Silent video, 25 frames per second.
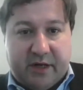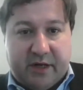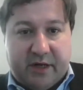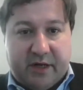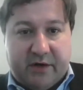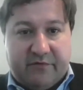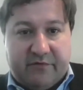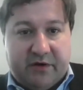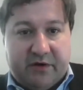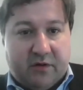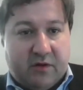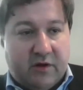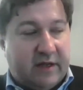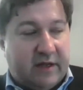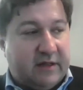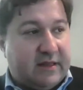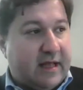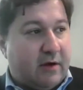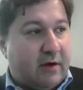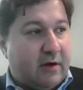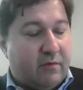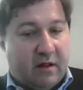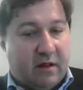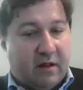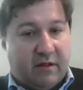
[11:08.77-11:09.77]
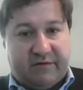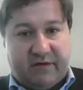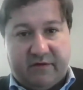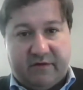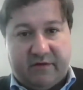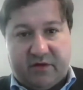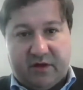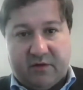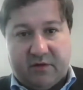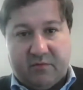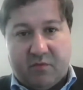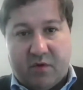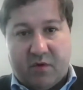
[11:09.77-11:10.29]
But if you look at that
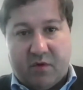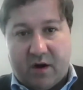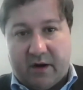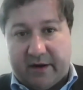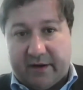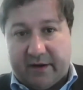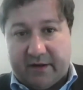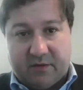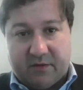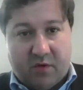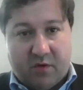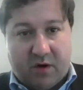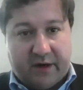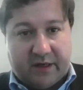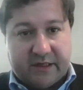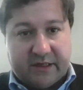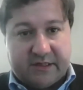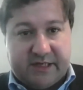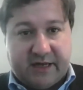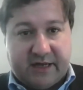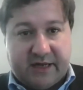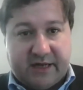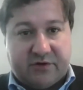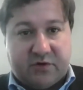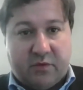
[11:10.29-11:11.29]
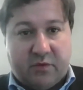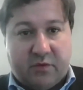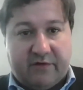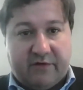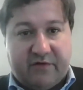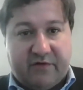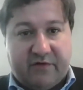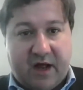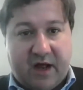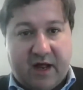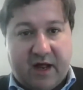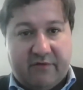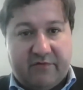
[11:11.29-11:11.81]
relative to the market's down
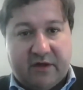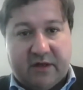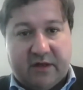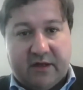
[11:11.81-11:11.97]
25.